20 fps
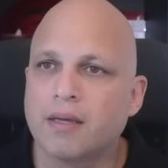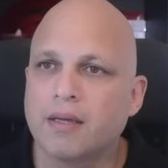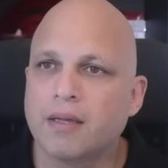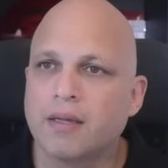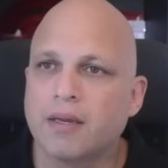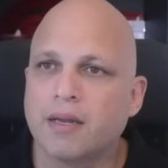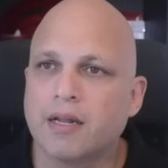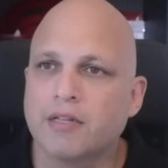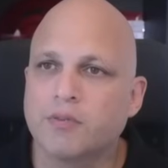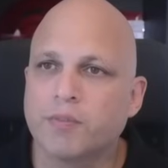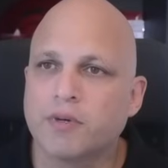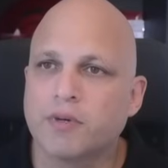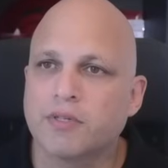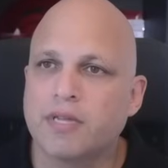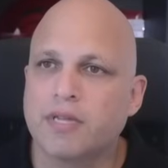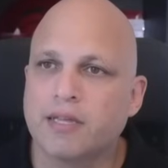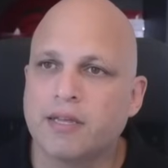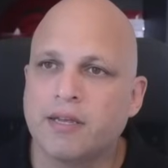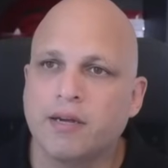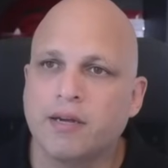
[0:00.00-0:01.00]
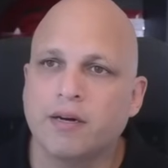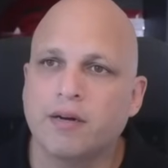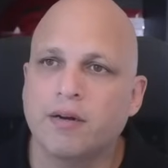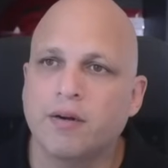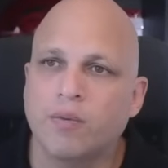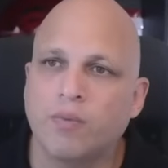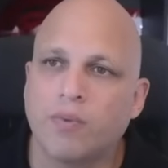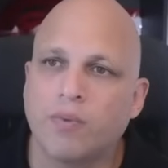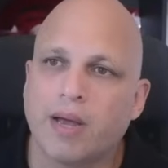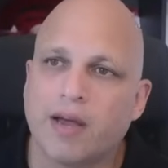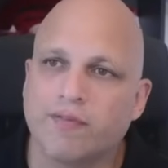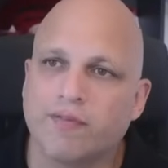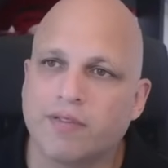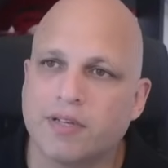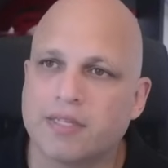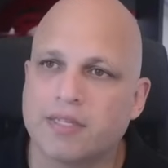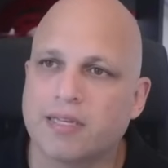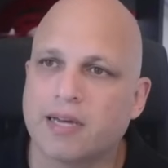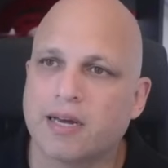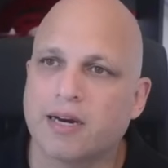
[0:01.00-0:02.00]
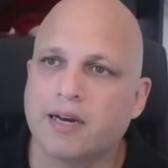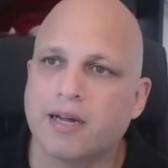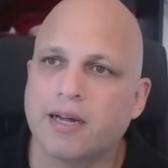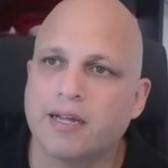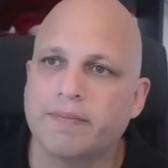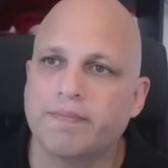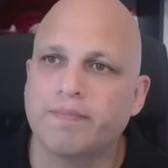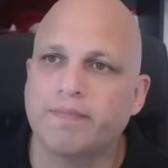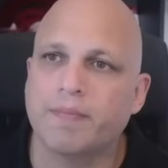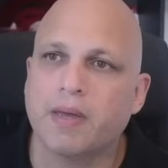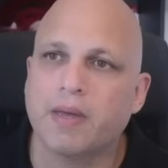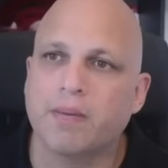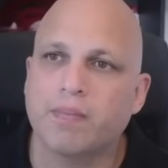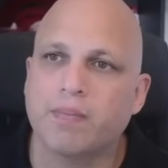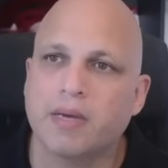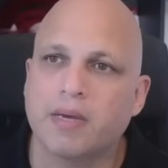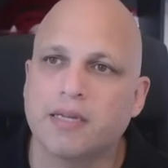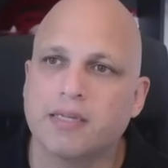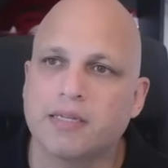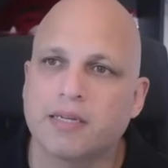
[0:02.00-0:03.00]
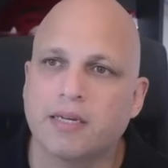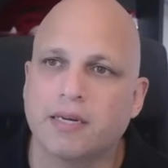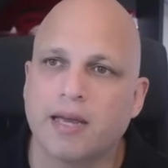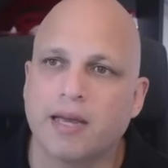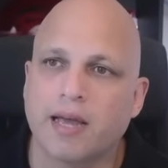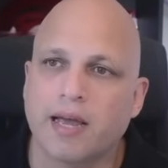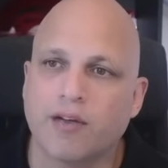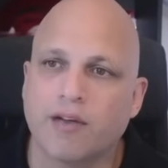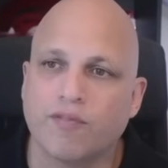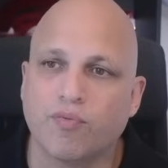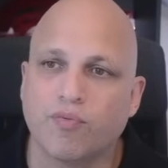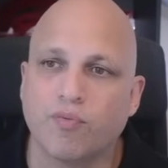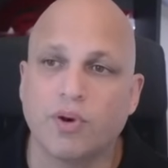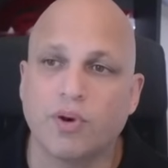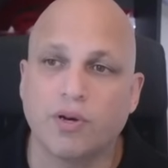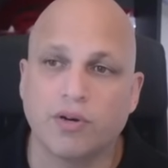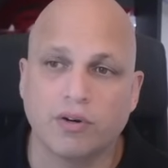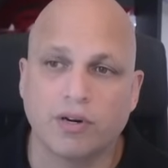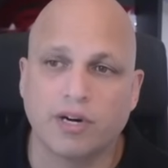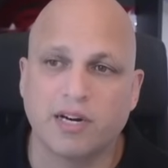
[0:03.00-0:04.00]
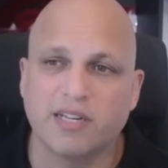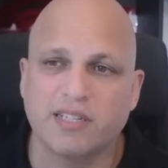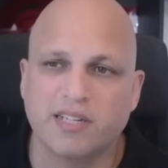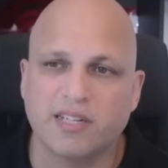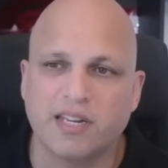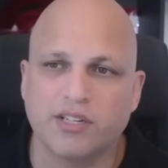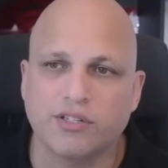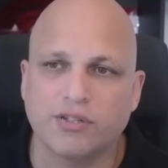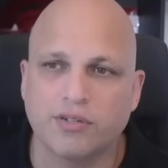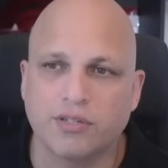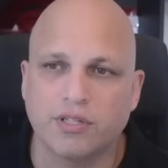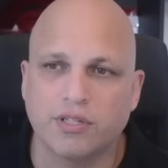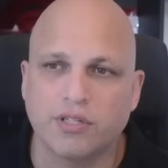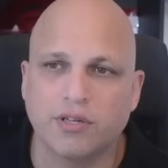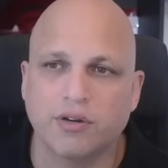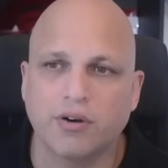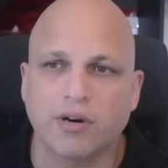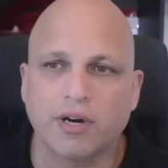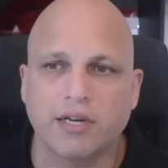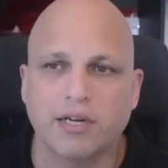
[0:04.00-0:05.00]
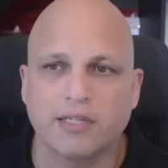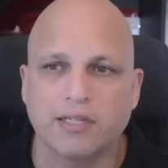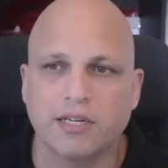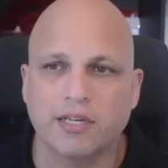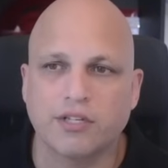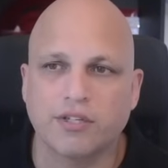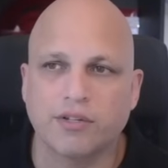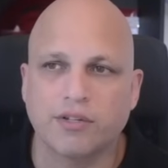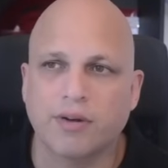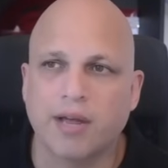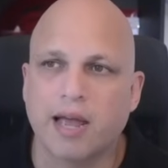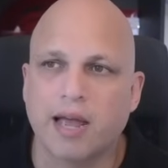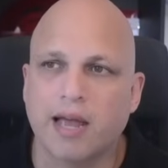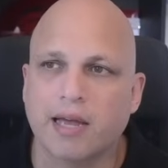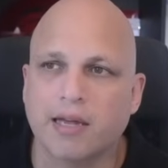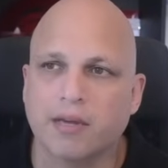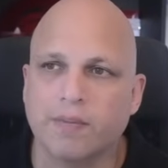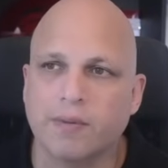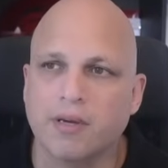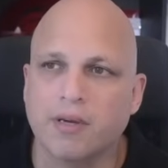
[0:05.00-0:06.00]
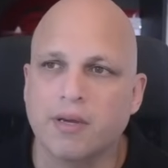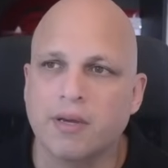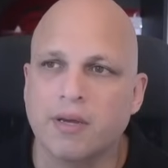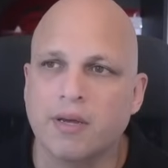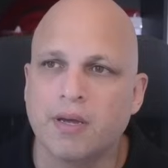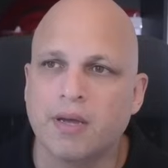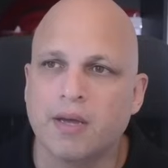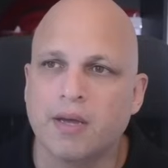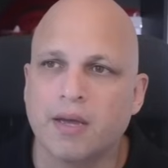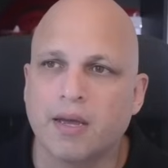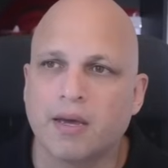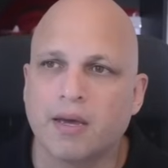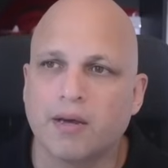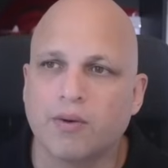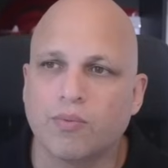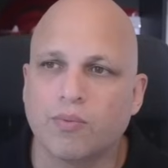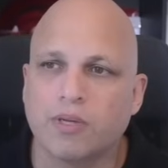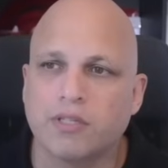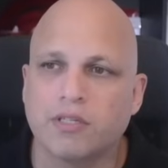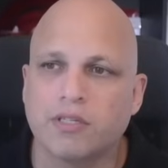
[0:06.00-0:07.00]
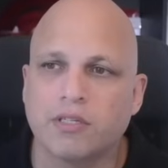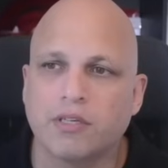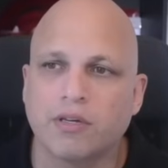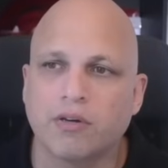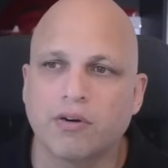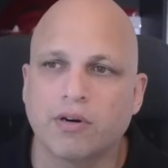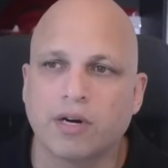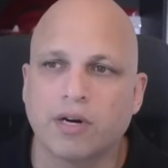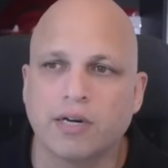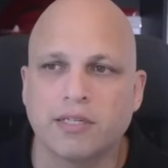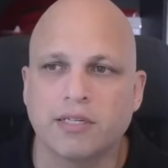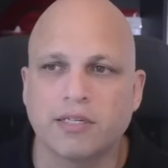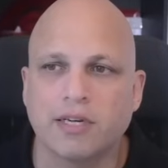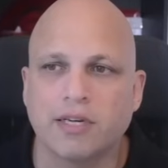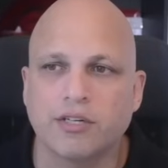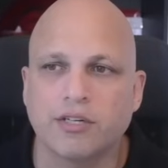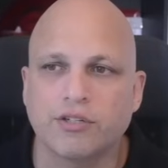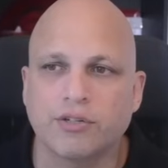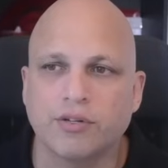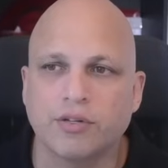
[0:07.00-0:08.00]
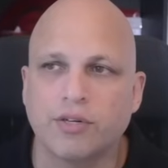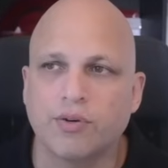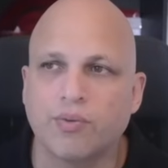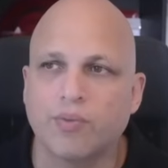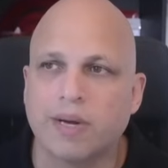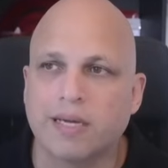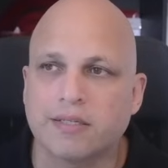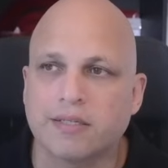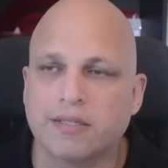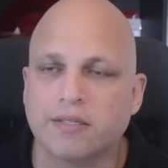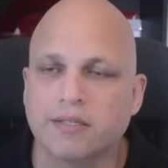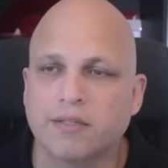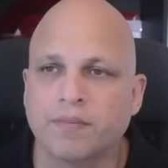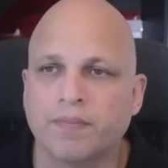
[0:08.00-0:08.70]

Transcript: Let's suppose that here we have this satellite and basically I have one organization, single organization, Acme, and one single organization, New West.